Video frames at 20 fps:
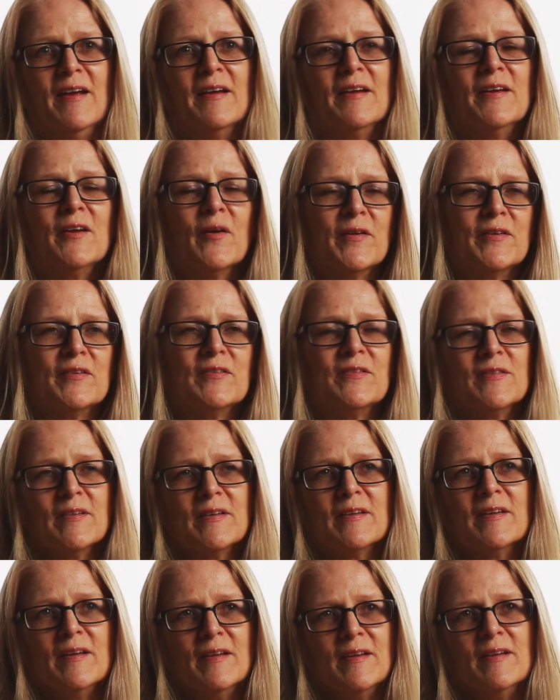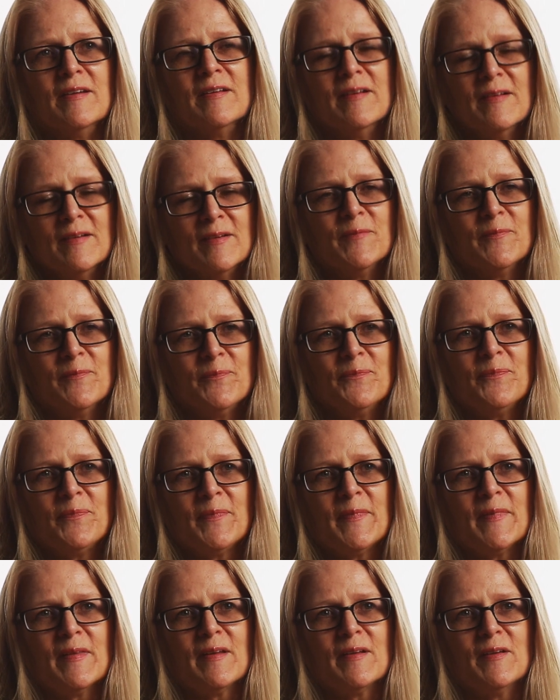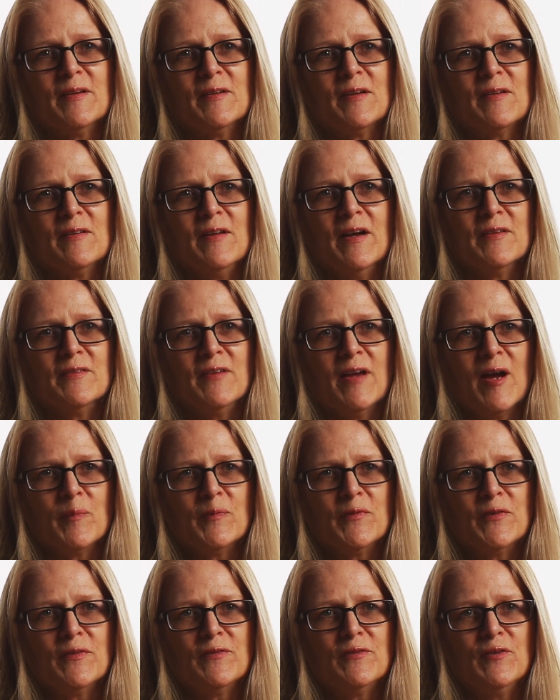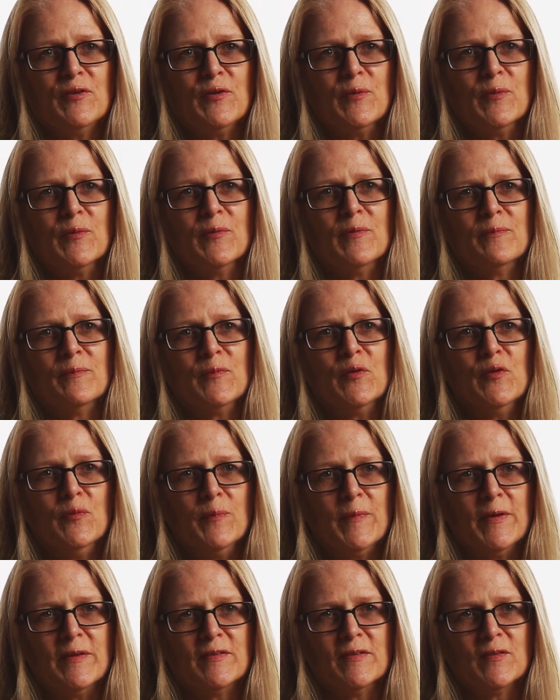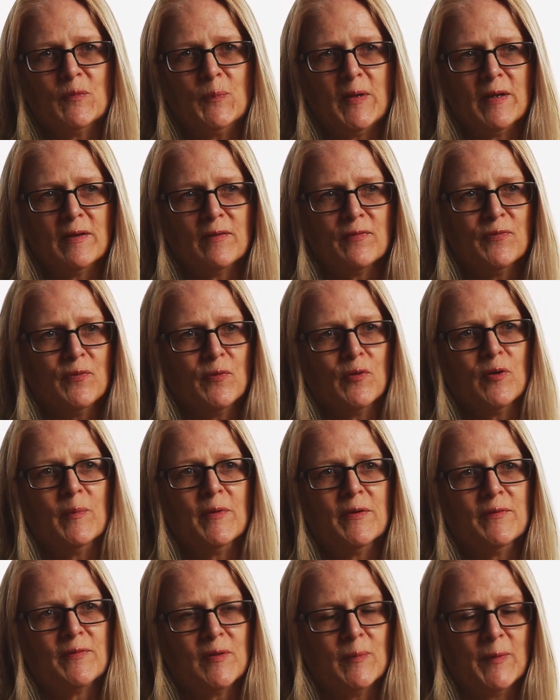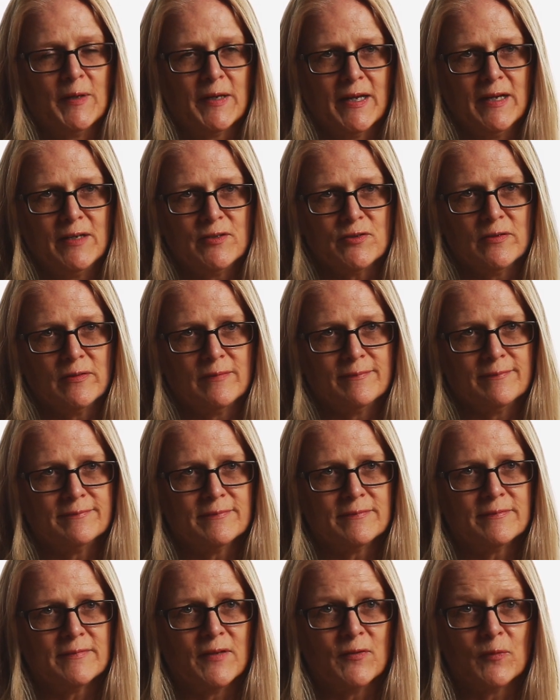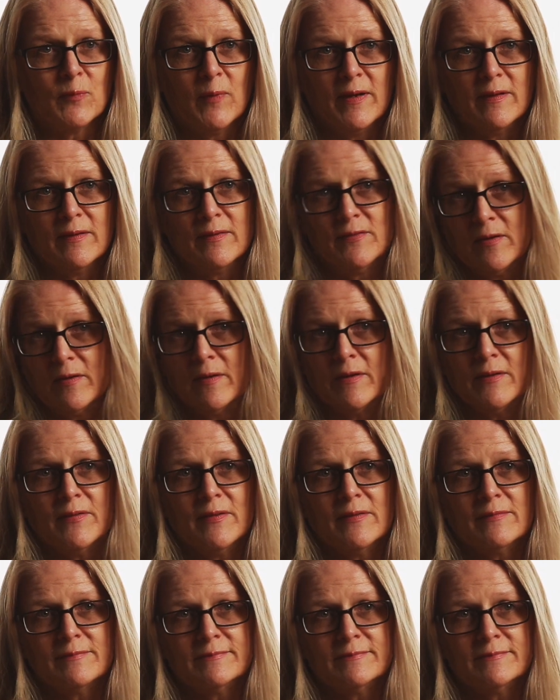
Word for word: you know, I just think he could adapt to movement as being a form of communication as well as art.